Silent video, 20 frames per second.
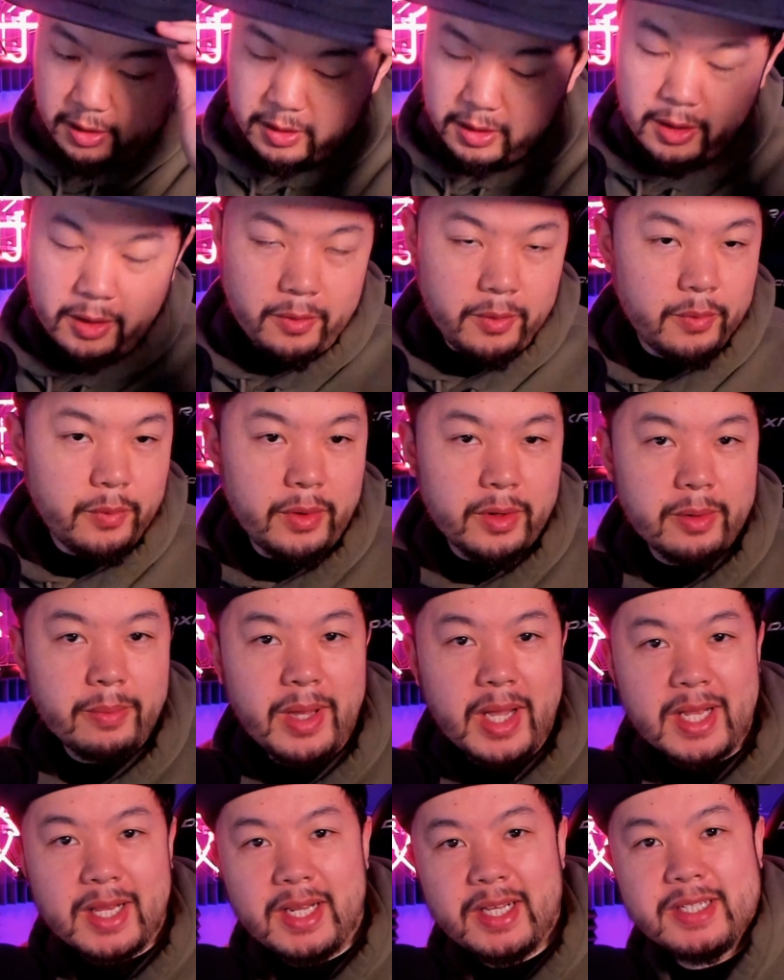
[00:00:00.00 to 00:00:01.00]
Hello and welcome
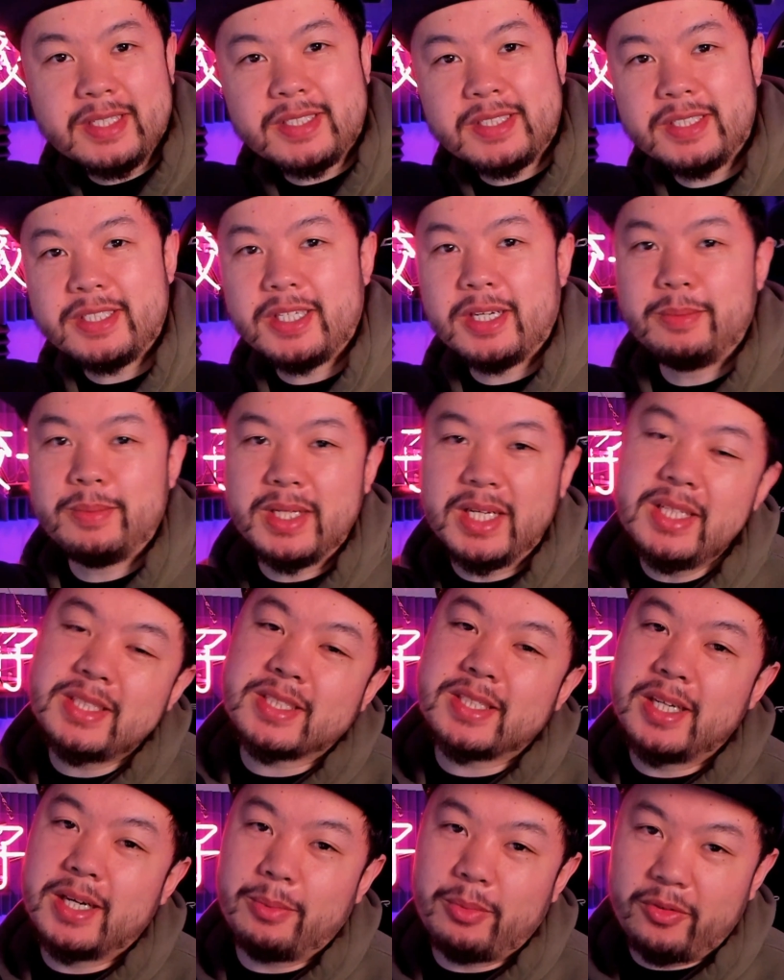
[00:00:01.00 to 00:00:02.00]
back, ladies and gentlemen.
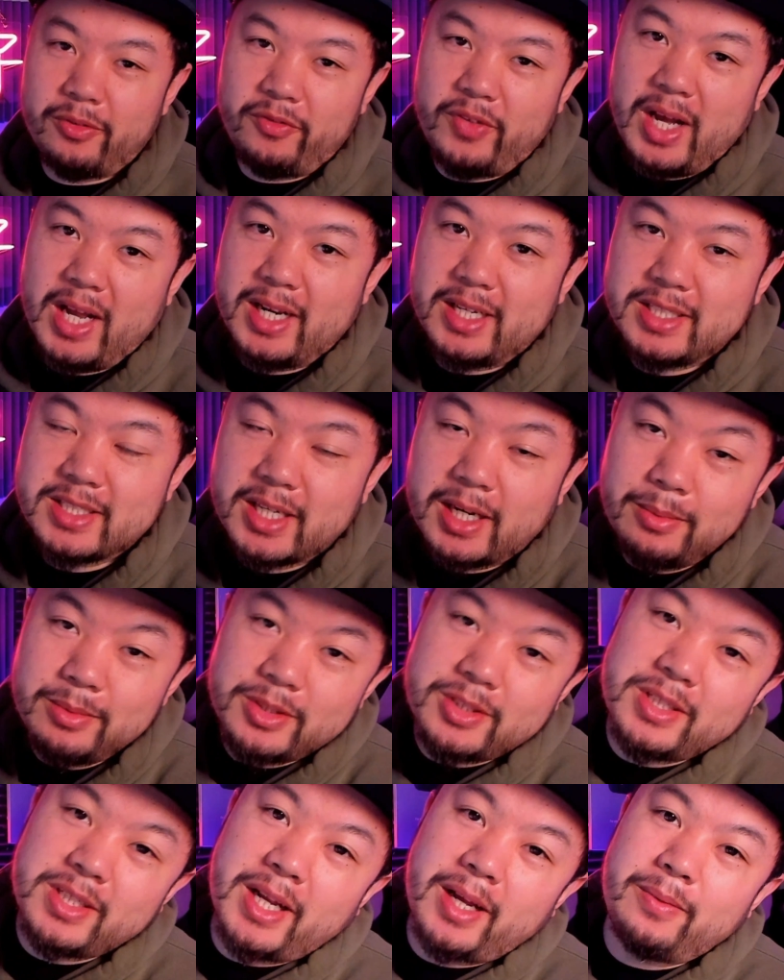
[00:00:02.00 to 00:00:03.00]
It's your number one fat Asian coming
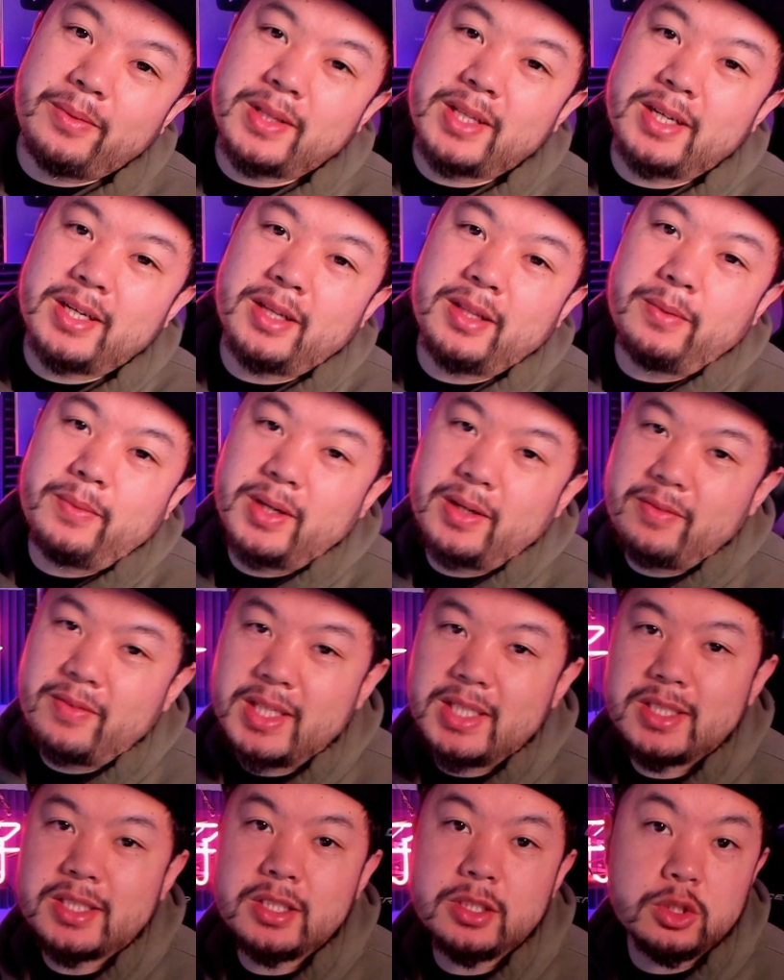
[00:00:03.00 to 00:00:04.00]
to you today with another one of
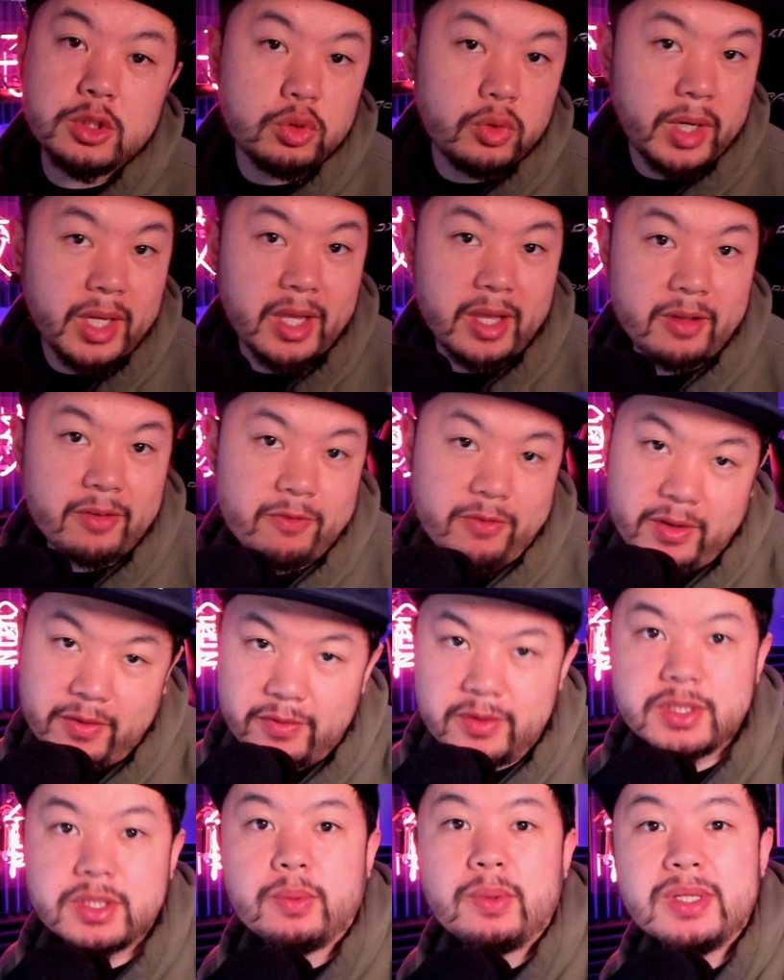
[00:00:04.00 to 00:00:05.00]
these intriguing
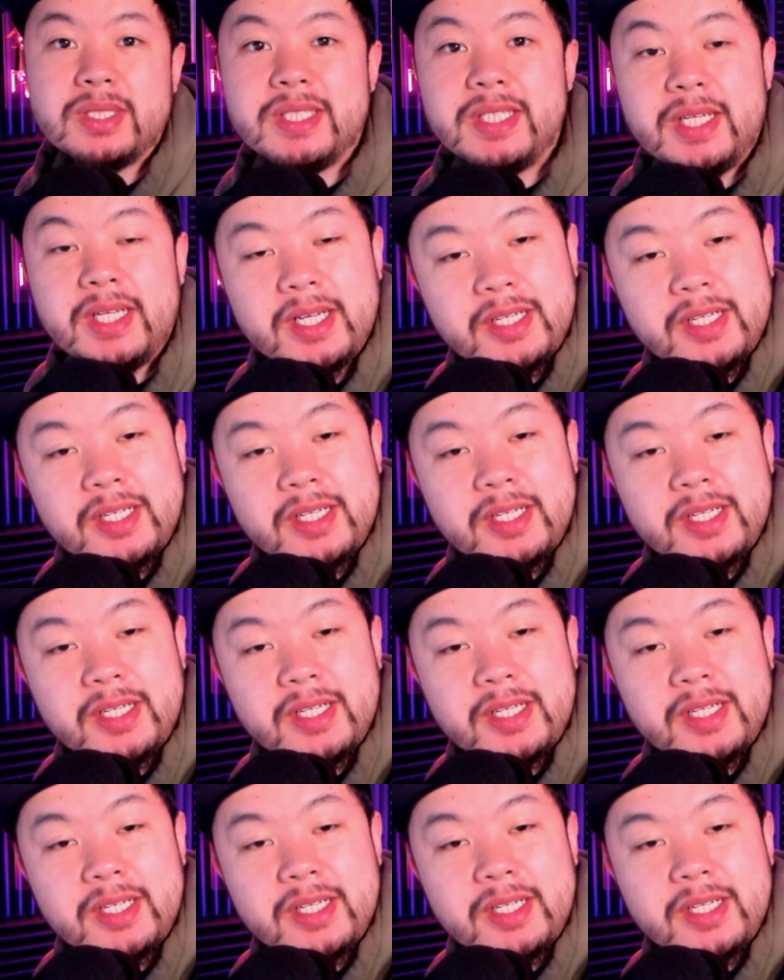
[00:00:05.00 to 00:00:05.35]
FIFA 20